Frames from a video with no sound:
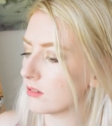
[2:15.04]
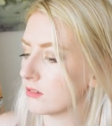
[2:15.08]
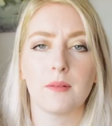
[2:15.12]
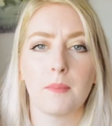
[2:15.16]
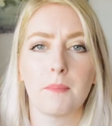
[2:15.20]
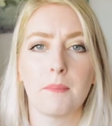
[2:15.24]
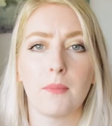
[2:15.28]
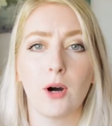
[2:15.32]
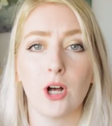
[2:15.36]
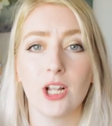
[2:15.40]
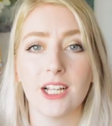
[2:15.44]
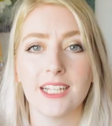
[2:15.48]

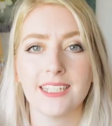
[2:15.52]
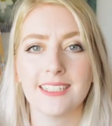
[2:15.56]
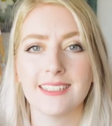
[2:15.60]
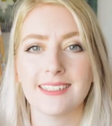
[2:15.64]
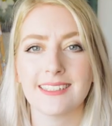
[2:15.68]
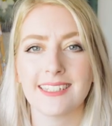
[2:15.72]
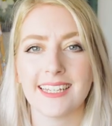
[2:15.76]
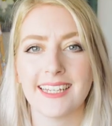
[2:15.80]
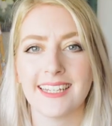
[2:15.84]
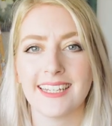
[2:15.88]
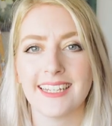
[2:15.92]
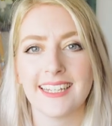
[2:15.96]

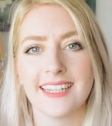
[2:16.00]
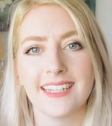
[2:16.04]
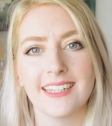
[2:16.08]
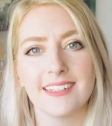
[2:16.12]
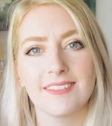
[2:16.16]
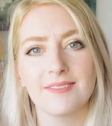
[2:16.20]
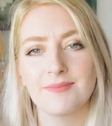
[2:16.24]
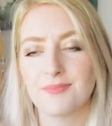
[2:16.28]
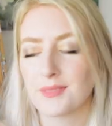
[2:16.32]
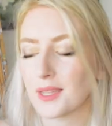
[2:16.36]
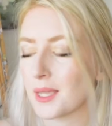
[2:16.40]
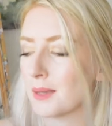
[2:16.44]
Moleskine,
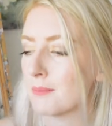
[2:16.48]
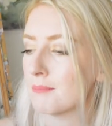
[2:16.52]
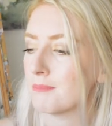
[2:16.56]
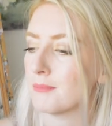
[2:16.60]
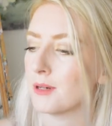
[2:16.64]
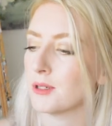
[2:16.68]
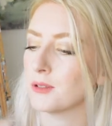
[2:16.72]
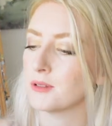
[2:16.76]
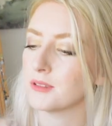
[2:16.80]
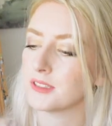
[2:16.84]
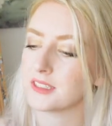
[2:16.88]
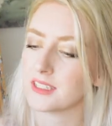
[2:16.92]

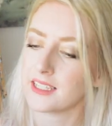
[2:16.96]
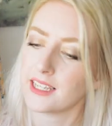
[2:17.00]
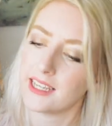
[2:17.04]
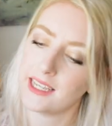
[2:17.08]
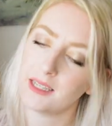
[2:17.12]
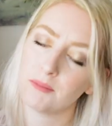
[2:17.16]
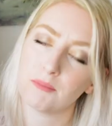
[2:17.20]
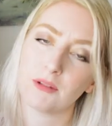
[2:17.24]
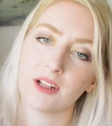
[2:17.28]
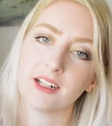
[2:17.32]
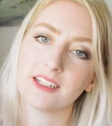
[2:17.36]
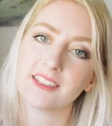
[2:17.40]

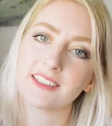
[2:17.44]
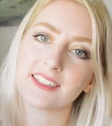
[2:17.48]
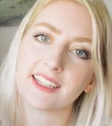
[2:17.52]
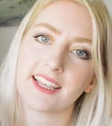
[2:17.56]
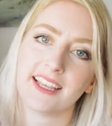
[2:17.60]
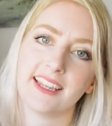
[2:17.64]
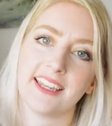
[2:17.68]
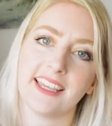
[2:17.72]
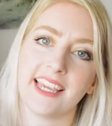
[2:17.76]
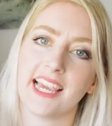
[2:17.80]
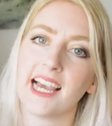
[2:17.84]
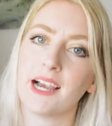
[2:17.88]
Moleskin,
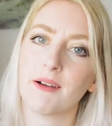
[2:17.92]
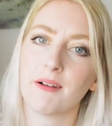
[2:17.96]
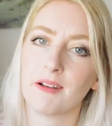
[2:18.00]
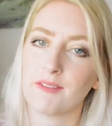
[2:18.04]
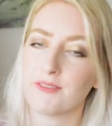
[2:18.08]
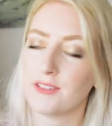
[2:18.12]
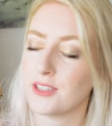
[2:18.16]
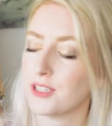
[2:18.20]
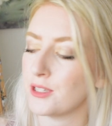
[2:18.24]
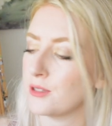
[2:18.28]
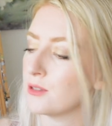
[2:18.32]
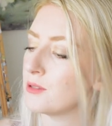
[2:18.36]
Moleskine,
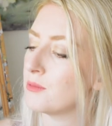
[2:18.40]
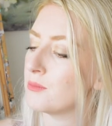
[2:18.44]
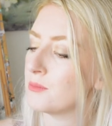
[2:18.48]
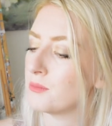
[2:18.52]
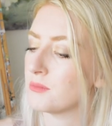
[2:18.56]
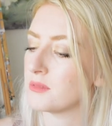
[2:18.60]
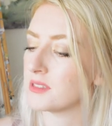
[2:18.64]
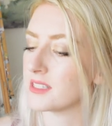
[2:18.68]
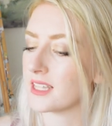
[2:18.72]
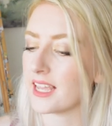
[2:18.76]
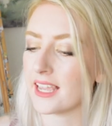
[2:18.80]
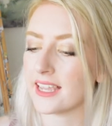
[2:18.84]
however you
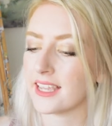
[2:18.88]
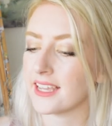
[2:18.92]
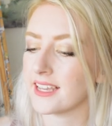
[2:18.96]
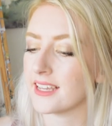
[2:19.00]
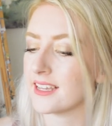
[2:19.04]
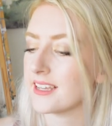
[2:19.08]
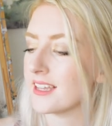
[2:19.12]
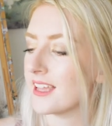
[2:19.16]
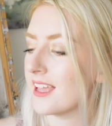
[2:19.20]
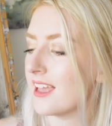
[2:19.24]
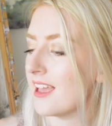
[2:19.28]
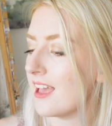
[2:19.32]
say it.